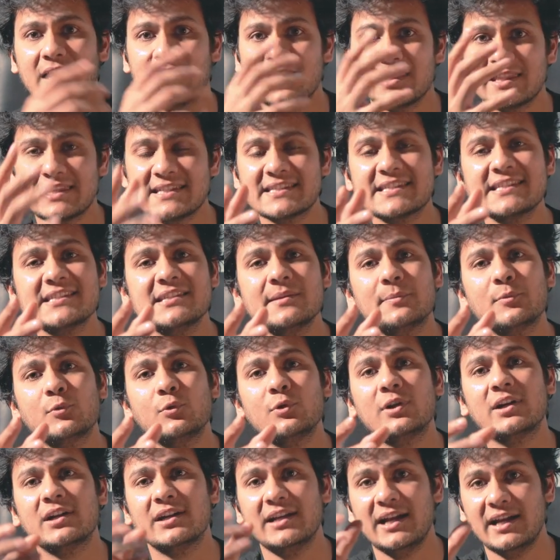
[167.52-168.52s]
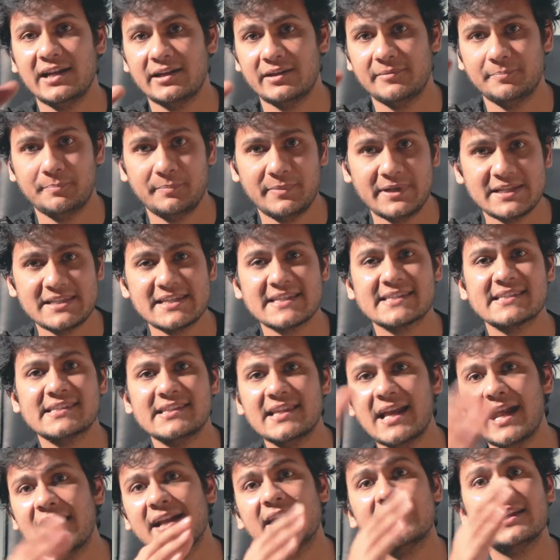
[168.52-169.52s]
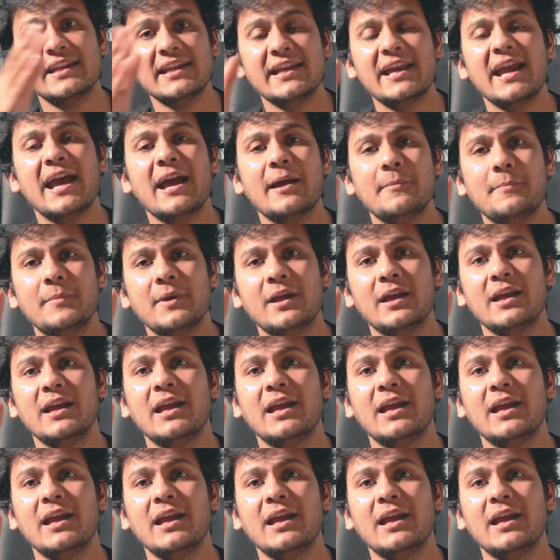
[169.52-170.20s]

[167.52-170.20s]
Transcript: This is the product that bridges that gap,